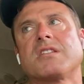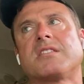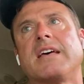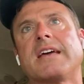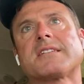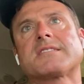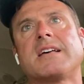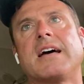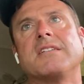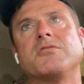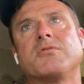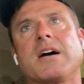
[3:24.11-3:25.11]
the things
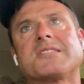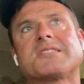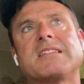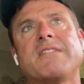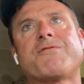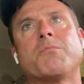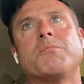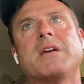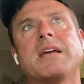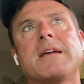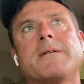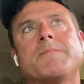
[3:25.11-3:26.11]
that you guys see from
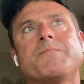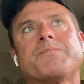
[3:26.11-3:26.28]
me,